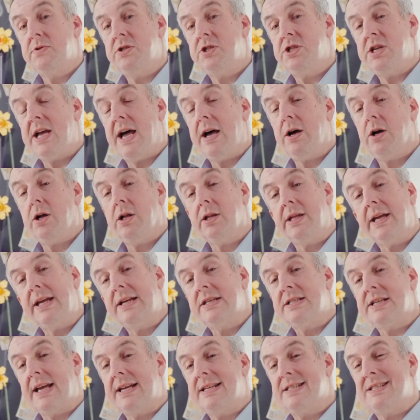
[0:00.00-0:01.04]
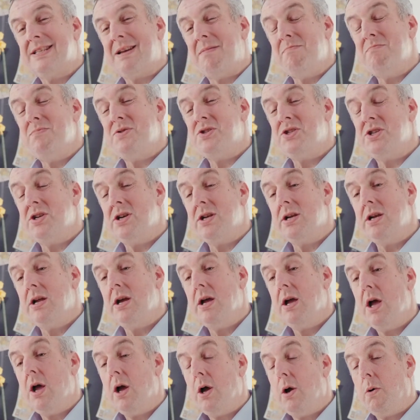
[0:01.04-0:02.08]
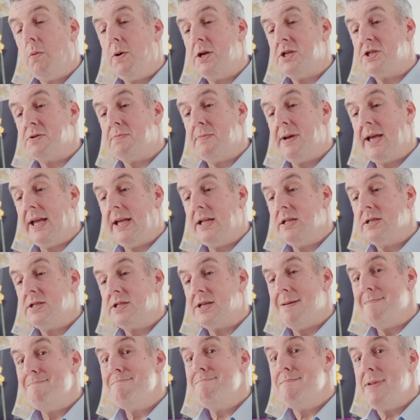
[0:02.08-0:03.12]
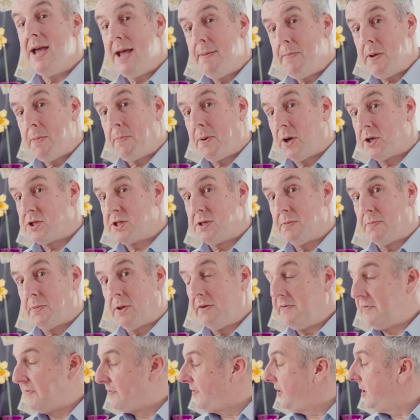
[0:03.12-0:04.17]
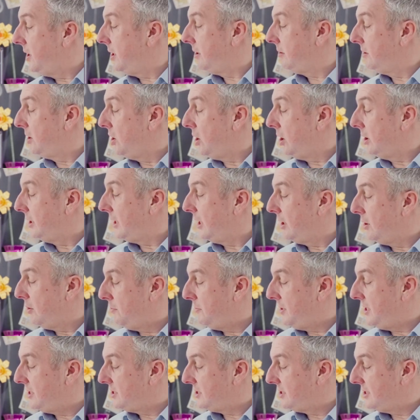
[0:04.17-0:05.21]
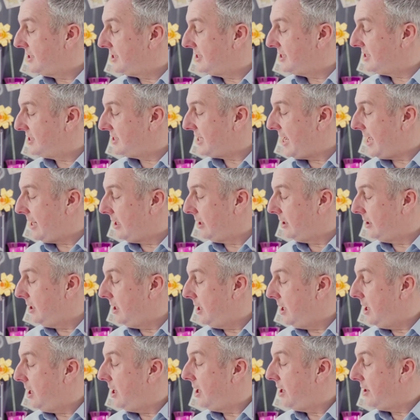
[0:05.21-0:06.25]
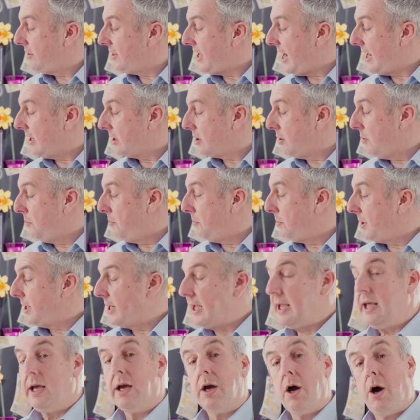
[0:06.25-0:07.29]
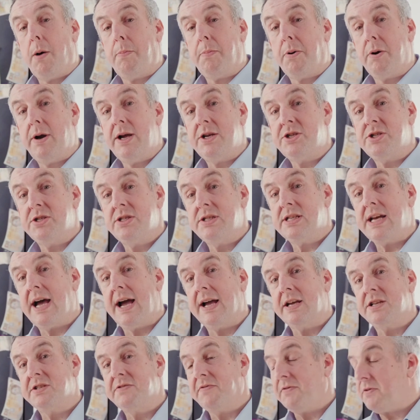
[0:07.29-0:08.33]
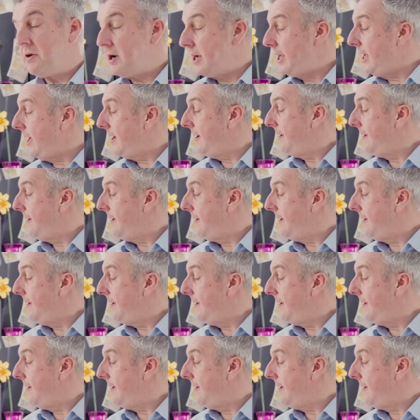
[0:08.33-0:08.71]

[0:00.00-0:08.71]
shareholdings exemption, which means it may be possible for the holding company to sell that company corporation tax free.